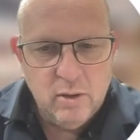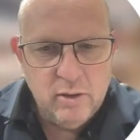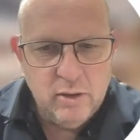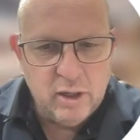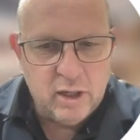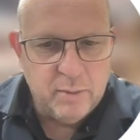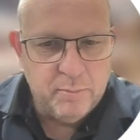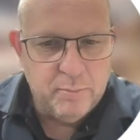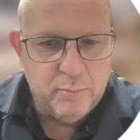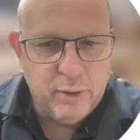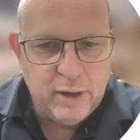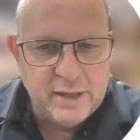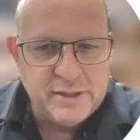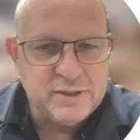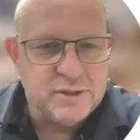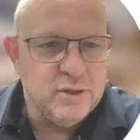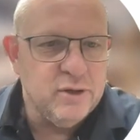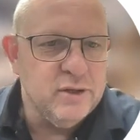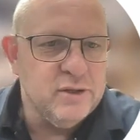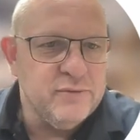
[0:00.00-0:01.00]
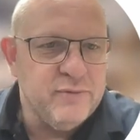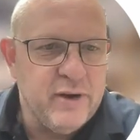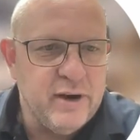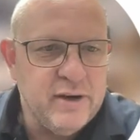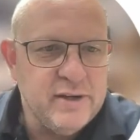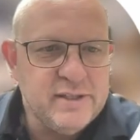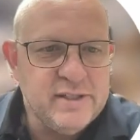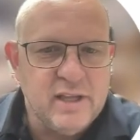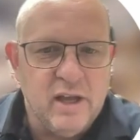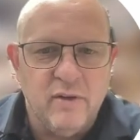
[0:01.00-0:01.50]
The compressor is
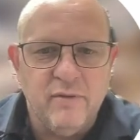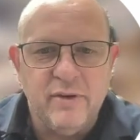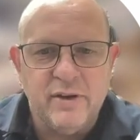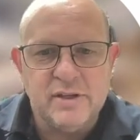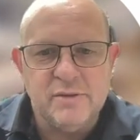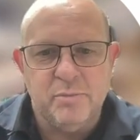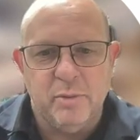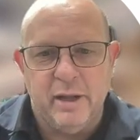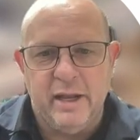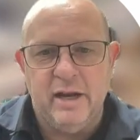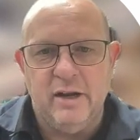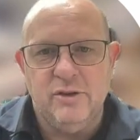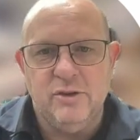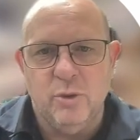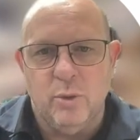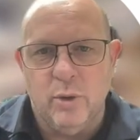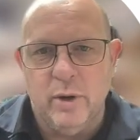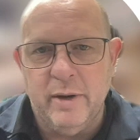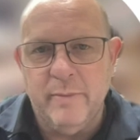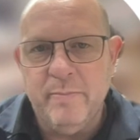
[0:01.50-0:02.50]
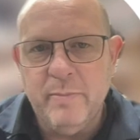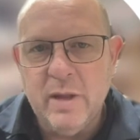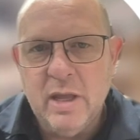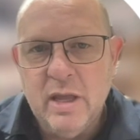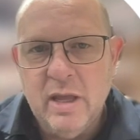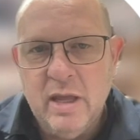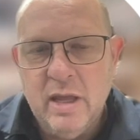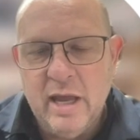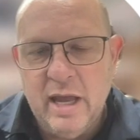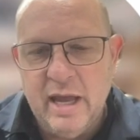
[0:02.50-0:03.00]
very self-explanatory,
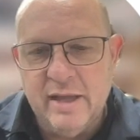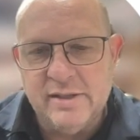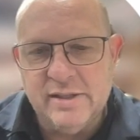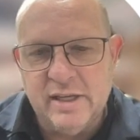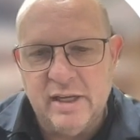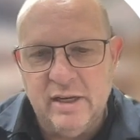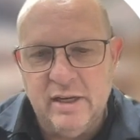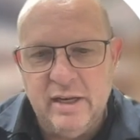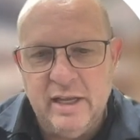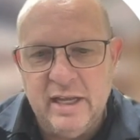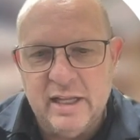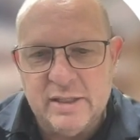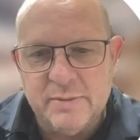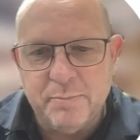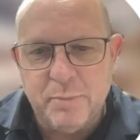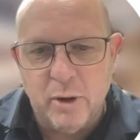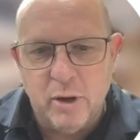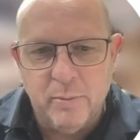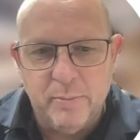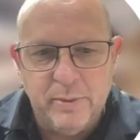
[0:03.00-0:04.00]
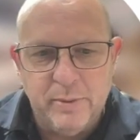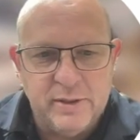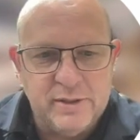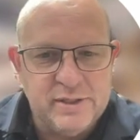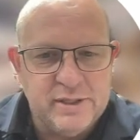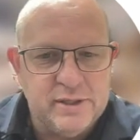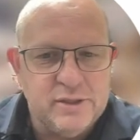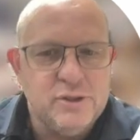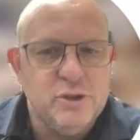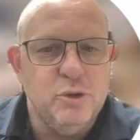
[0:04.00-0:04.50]
as in its
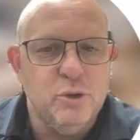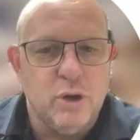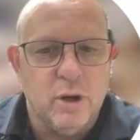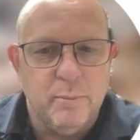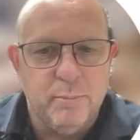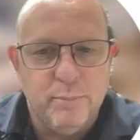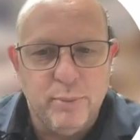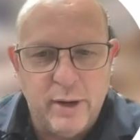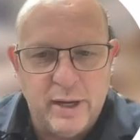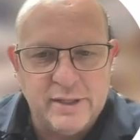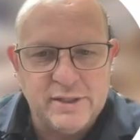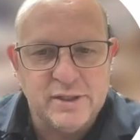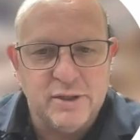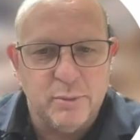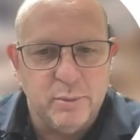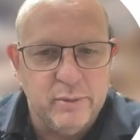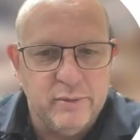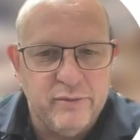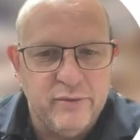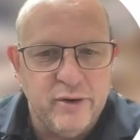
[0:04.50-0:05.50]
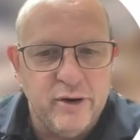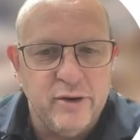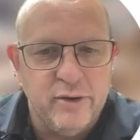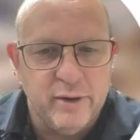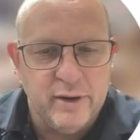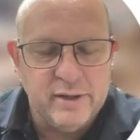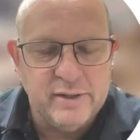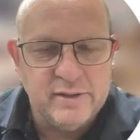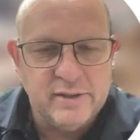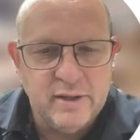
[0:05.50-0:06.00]
purpose is to compress the
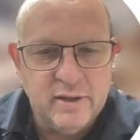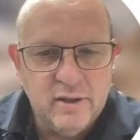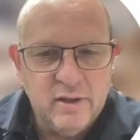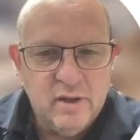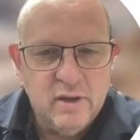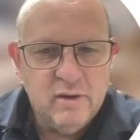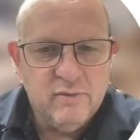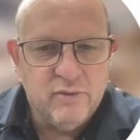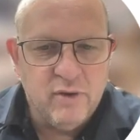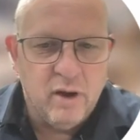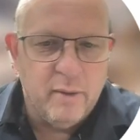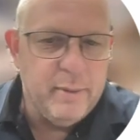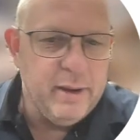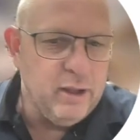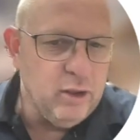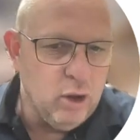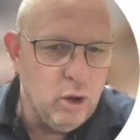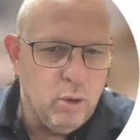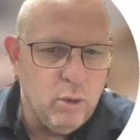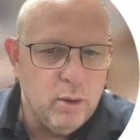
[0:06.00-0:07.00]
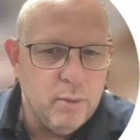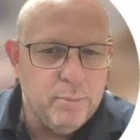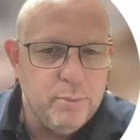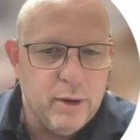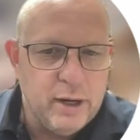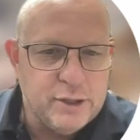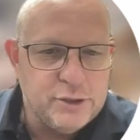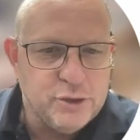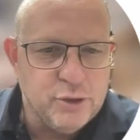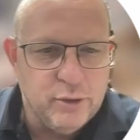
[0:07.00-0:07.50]
refrigerant from a lower
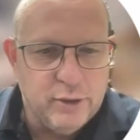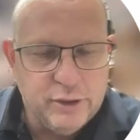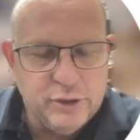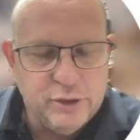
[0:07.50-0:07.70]
pressure